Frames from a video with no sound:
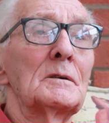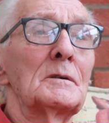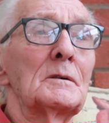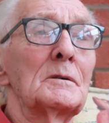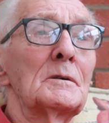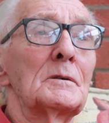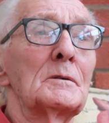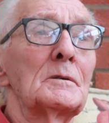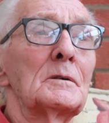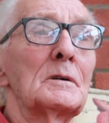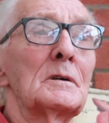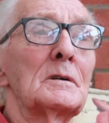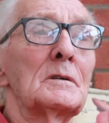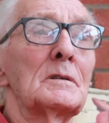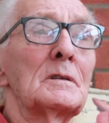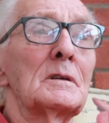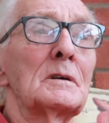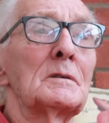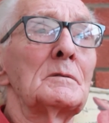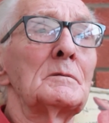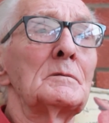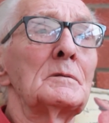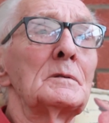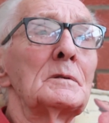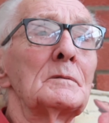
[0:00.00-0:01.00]

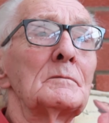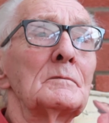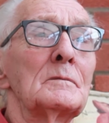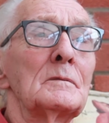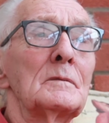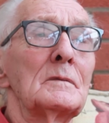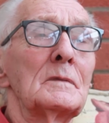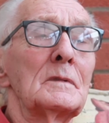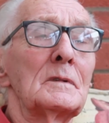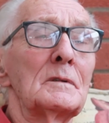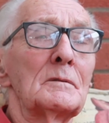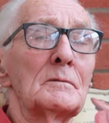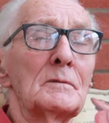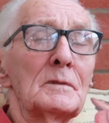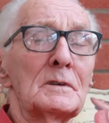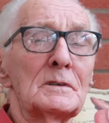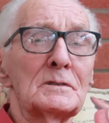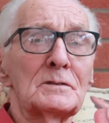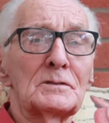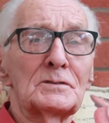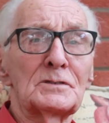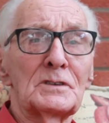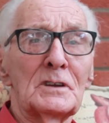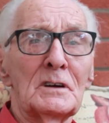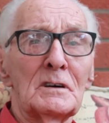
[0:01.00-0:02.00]
They
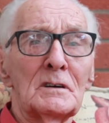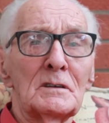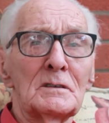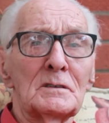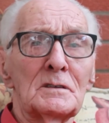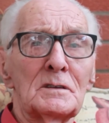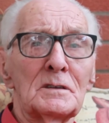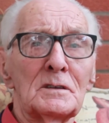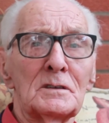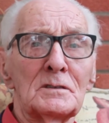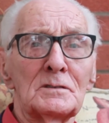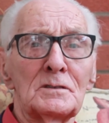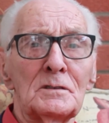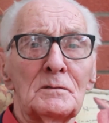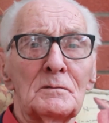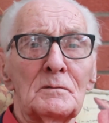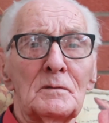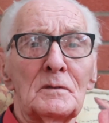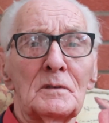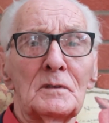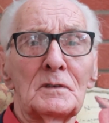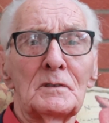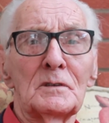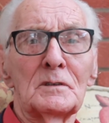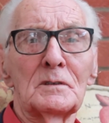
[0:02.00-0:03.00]
started
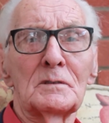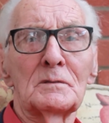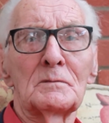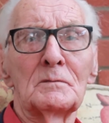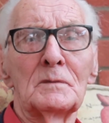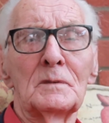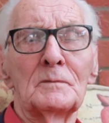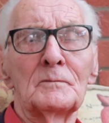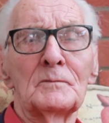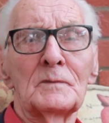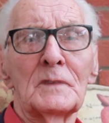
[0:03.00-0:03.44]
the